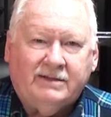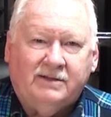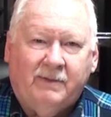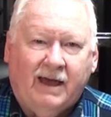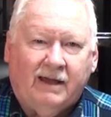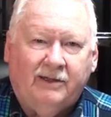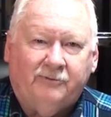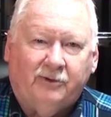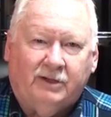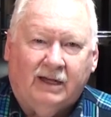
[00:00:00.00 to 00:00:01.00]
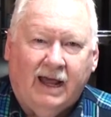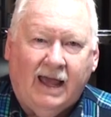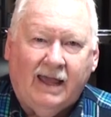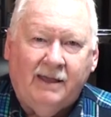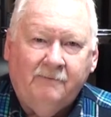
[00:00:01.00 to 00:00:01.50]
Well, that's about it
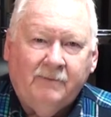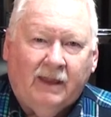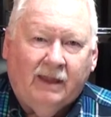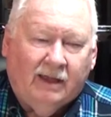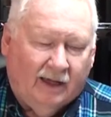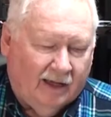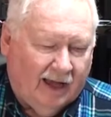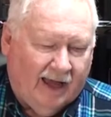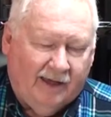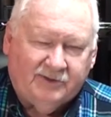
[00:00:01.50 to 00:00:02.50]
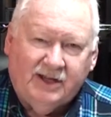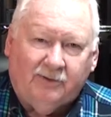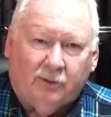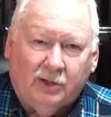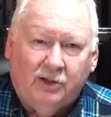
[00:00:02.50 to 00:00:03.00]
for today. I
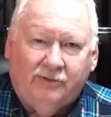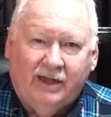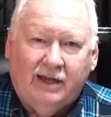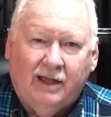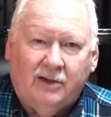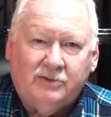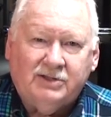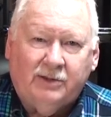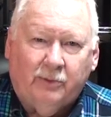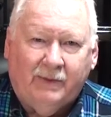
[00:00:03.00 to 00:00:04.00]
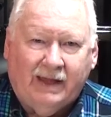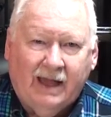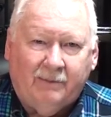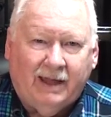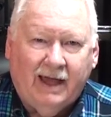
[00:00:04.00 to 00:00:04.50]
have several new videos
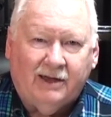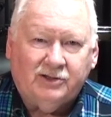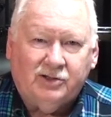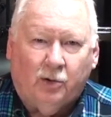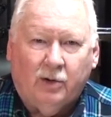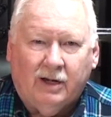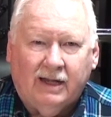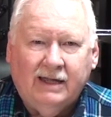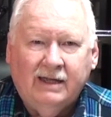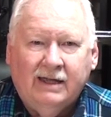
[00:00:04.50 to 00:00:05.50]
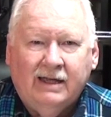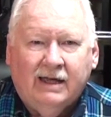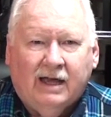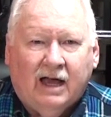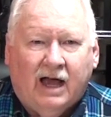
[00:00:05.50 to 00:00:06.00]
that will be coming out
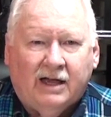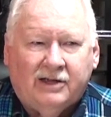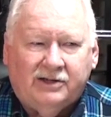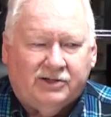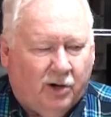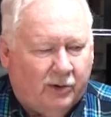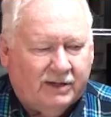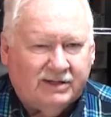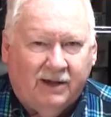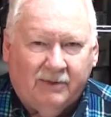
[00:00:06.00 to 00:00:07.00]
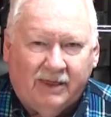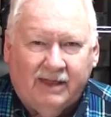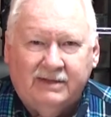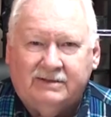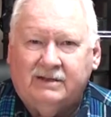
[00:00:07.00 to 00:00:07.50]
shortly uh, showing
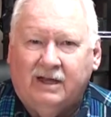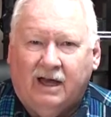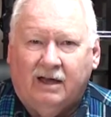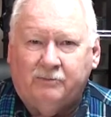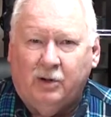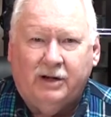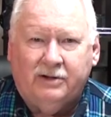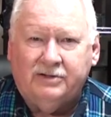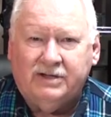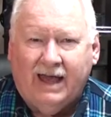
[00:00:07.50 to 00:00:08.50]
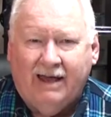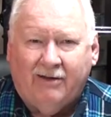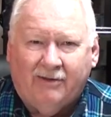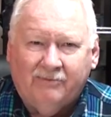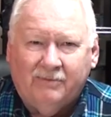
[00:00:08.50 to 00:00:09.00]
some of these uh,
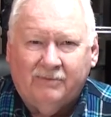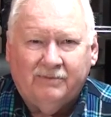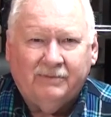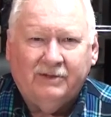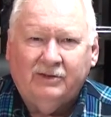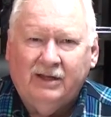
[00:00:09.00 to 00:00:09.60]
printers, how I'm